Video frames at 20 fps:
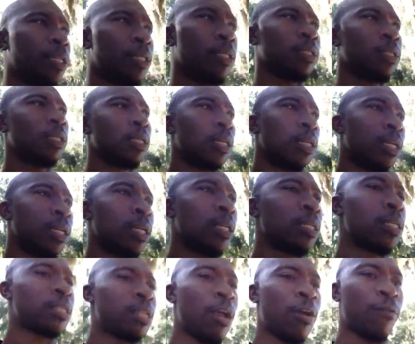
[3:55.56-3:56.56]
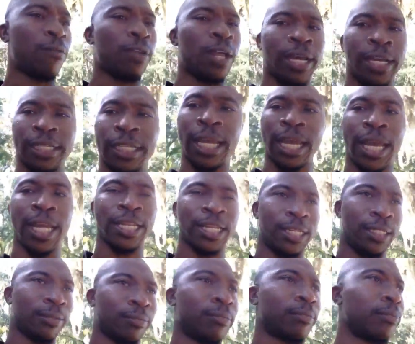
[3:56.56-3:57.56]
and stuff like that.
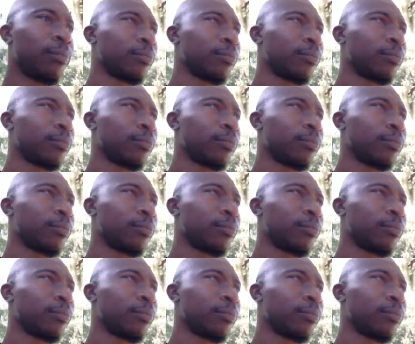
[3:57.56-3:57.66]
And